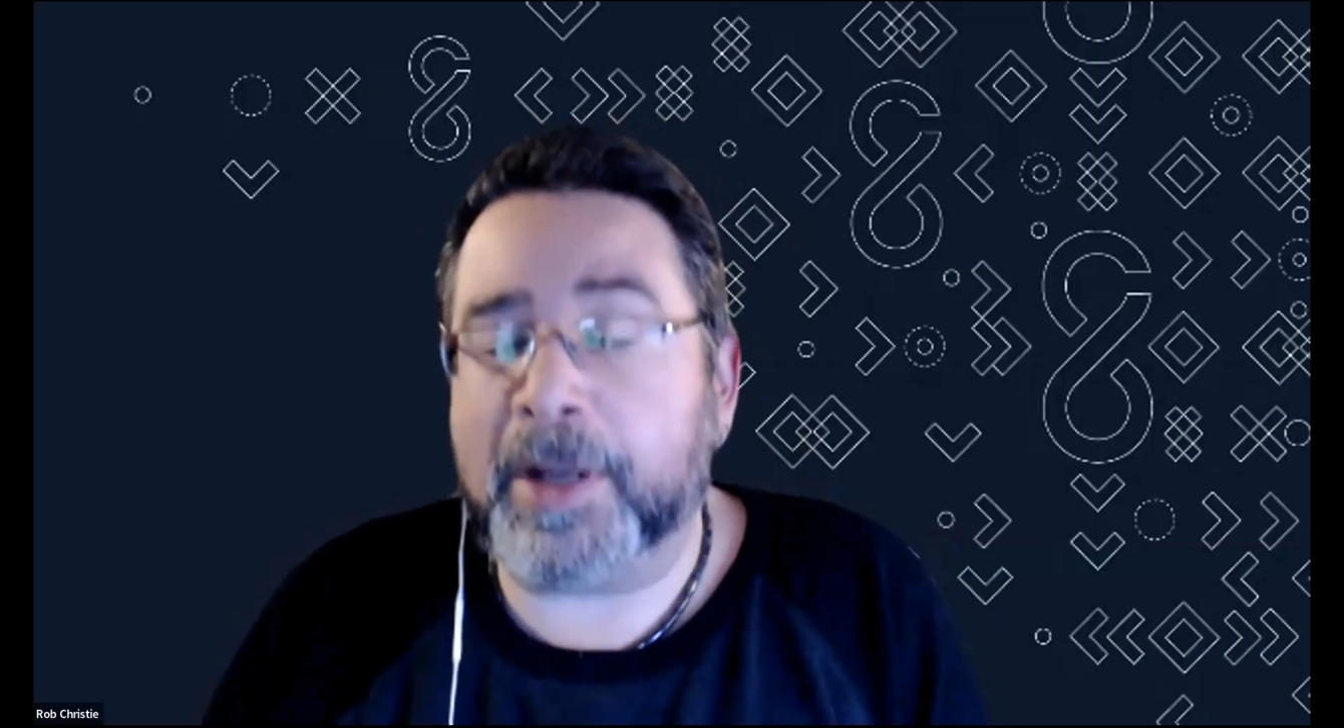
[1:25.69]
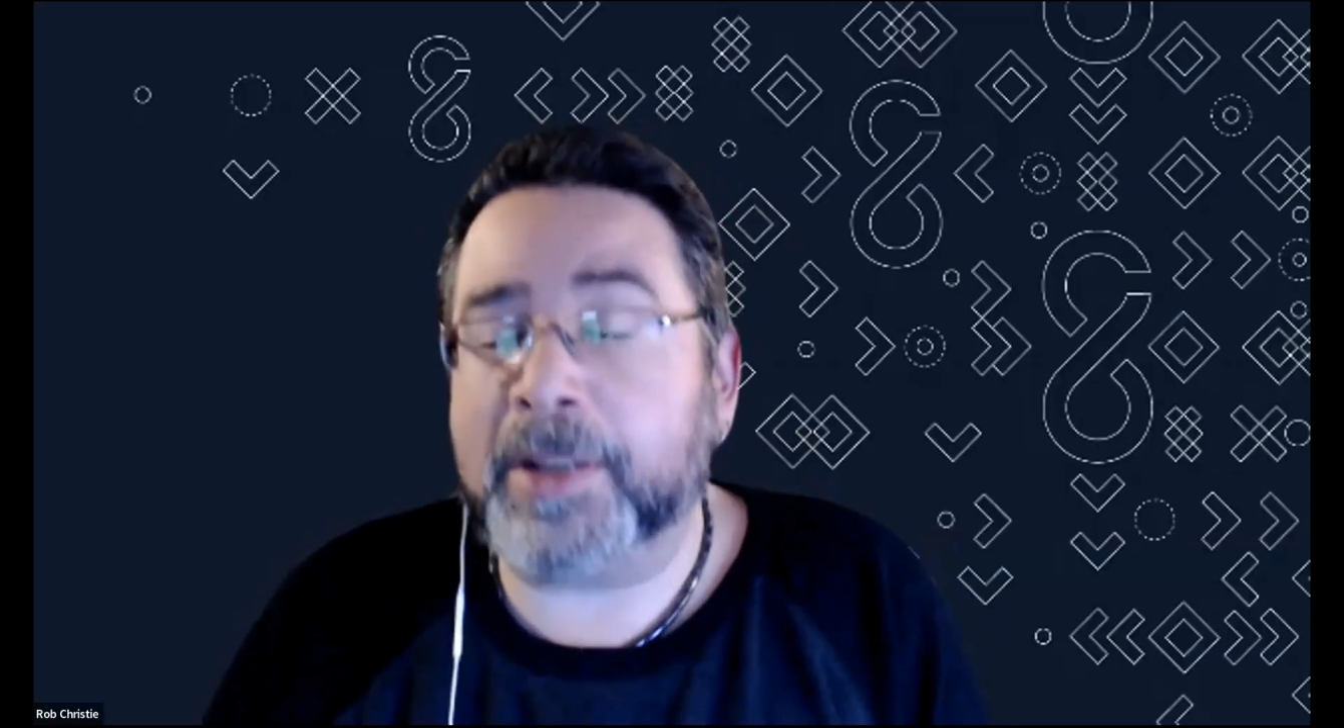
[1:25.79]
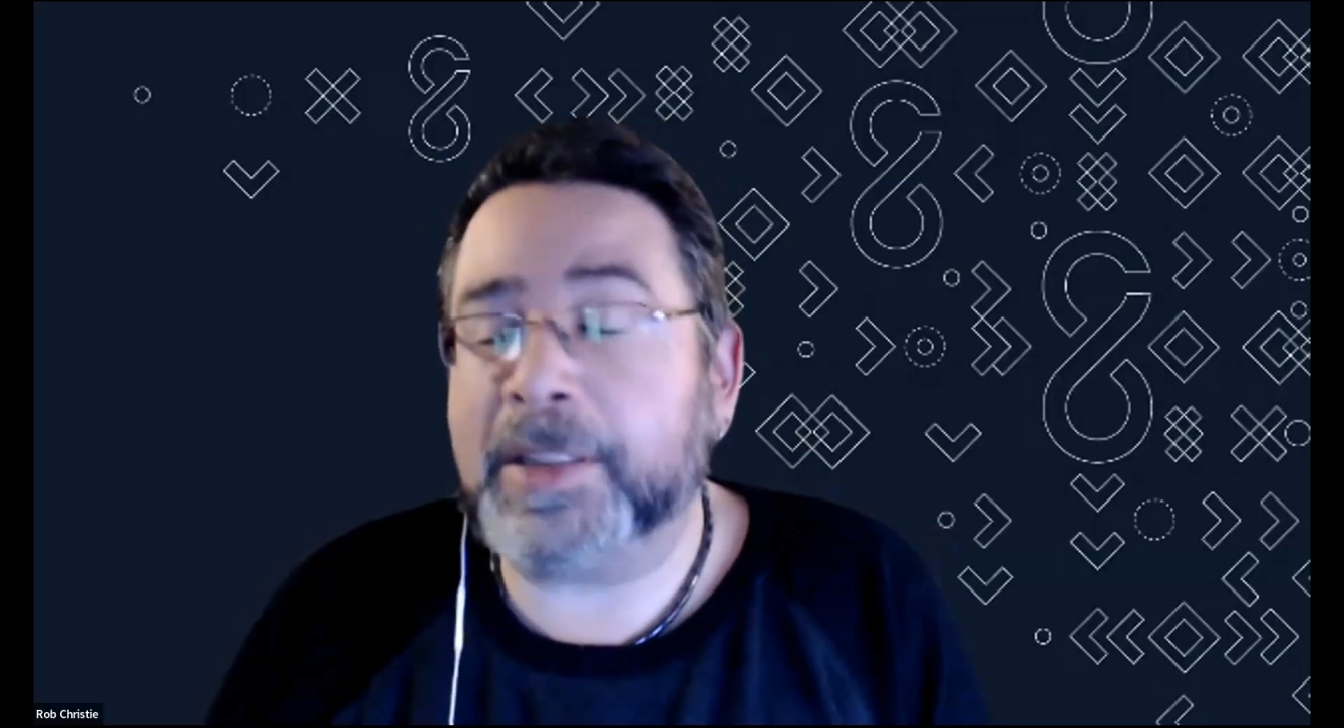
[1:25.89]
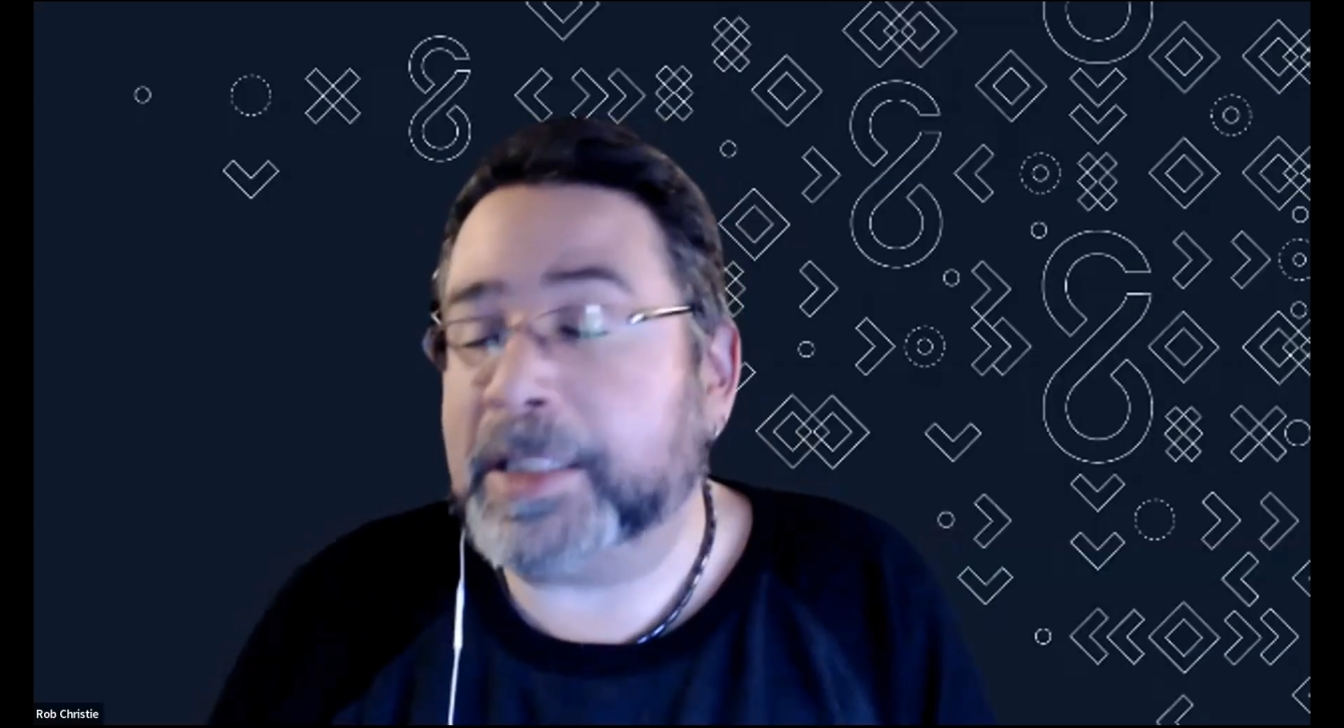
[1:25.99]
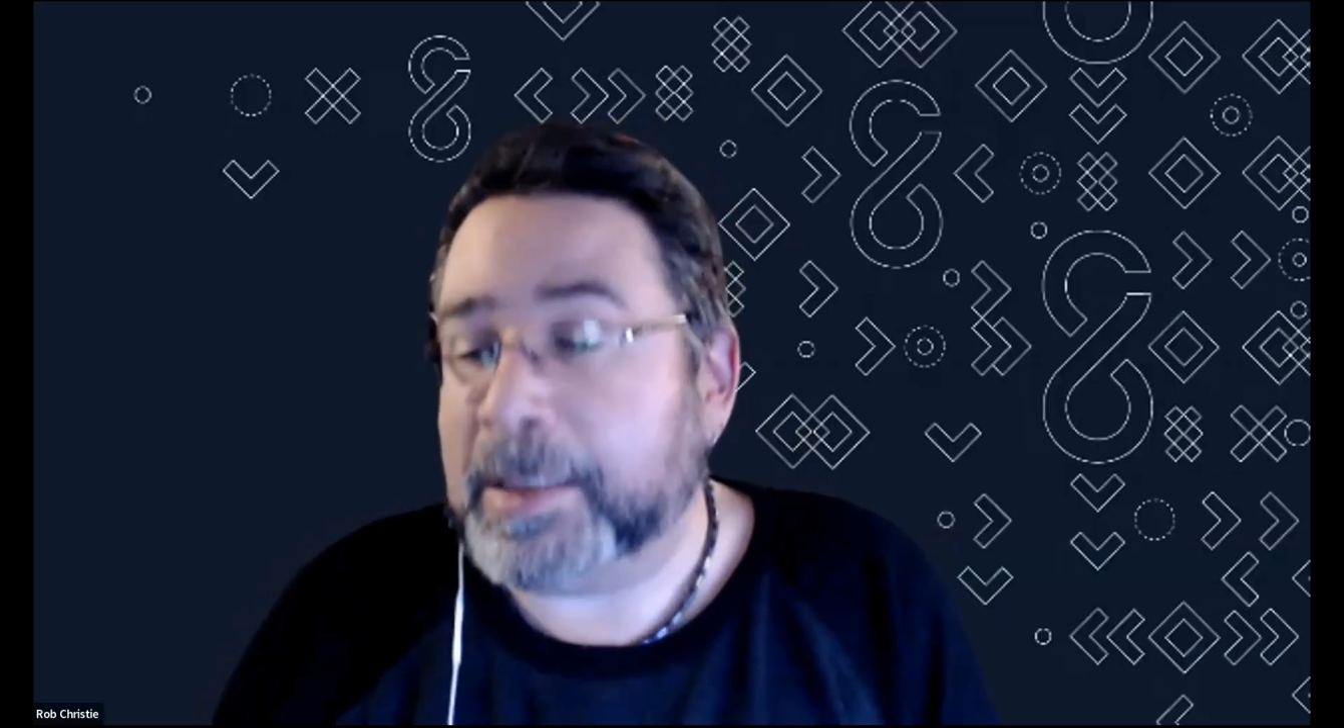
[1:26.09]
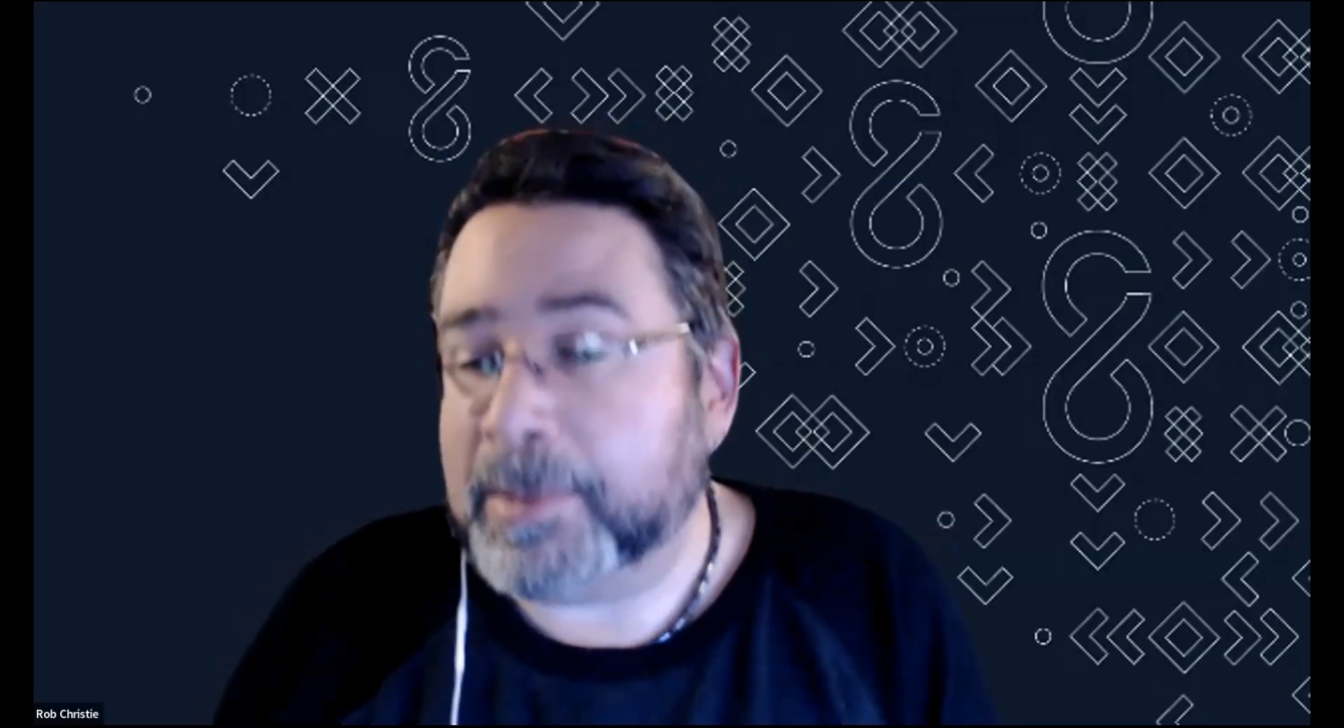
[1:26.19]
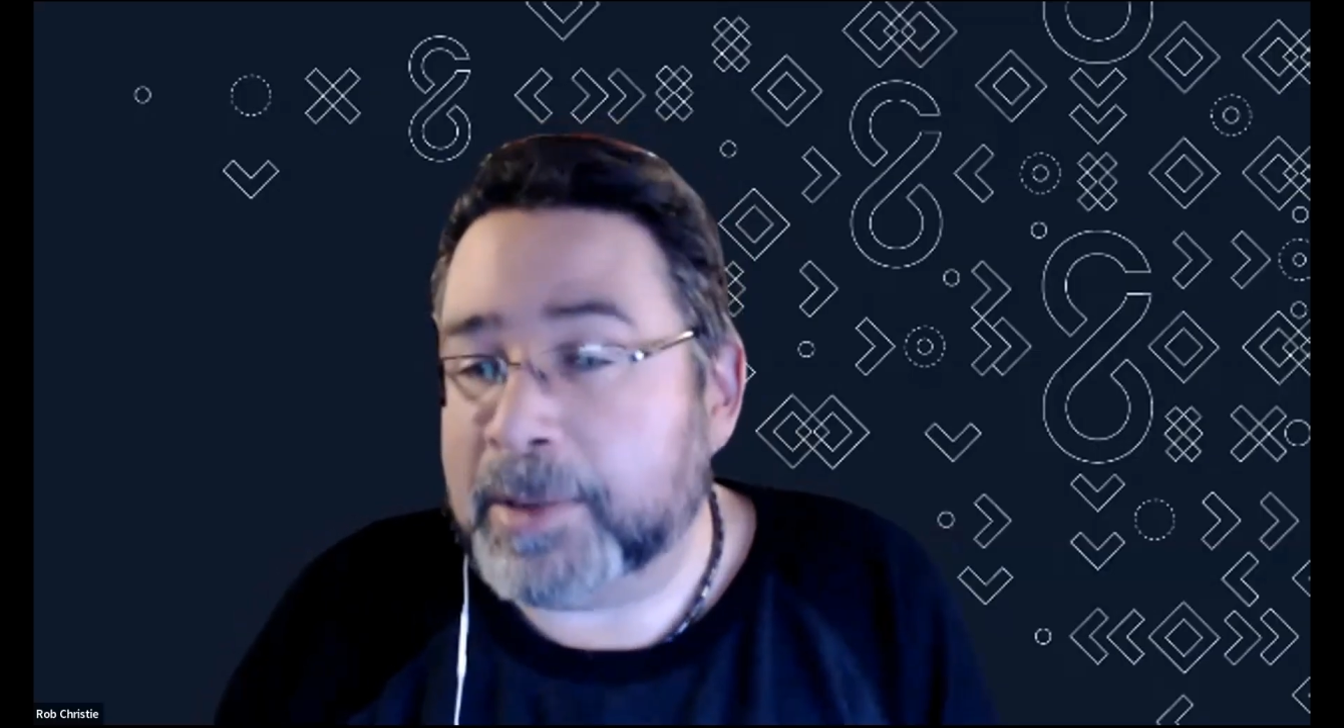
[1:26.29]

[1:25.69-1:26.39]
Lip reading: not seem